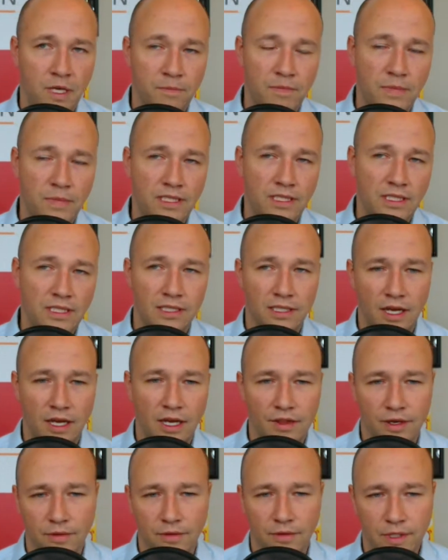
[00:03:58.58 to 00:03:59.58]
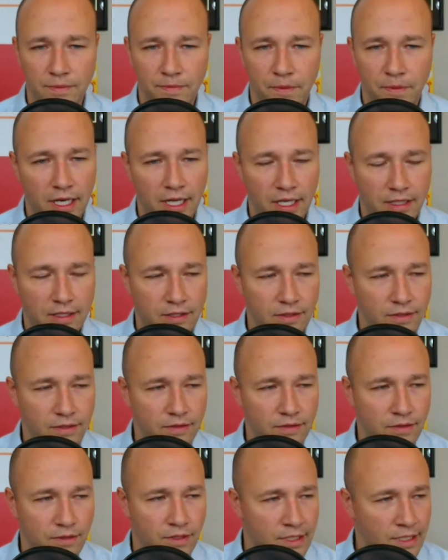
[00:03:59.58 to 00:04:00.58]
essentially how they're responding
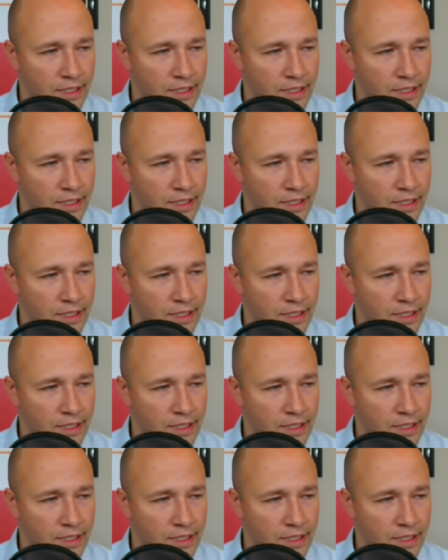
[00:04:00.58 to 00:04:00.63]
to